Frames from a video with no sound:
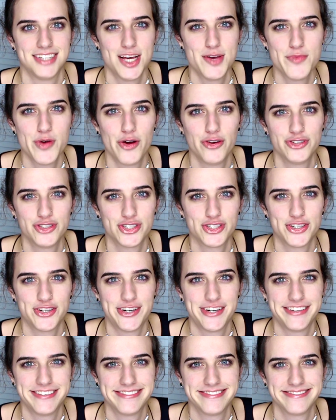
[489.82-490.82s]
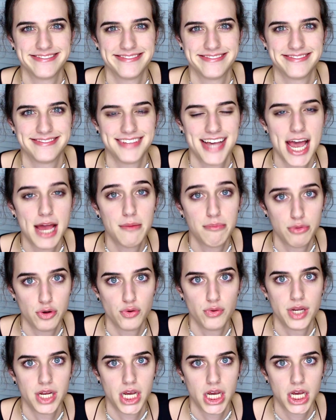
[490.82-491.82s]
emotional and
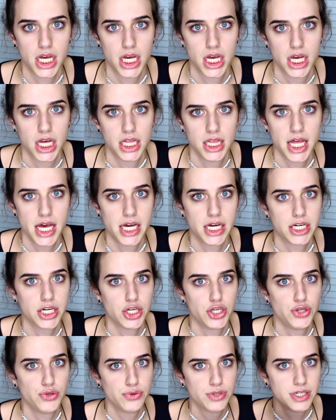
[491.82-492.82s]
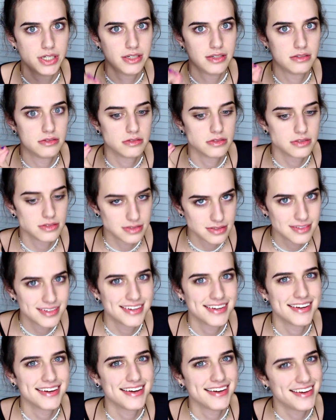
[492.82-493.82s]
moody. Like you could
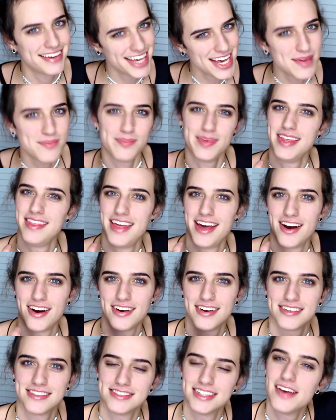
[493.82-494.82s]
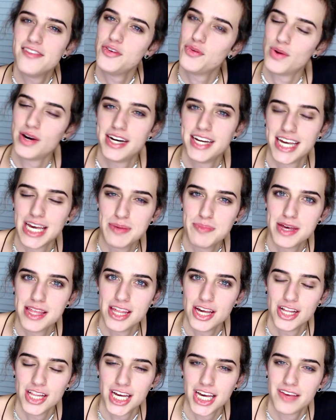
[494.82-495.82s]
get me there if you wanted to get me
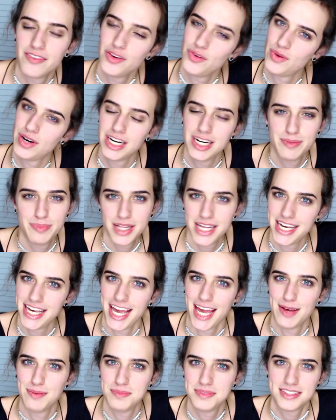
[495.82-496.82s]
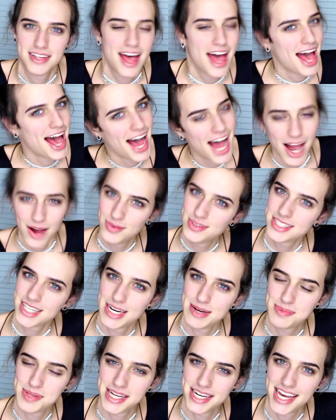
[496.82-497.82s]
there. Like if you wanted to play games, I was
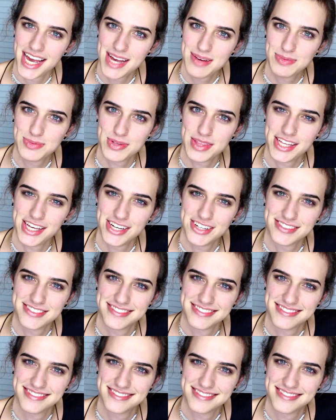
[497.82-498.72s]
gonna play games with you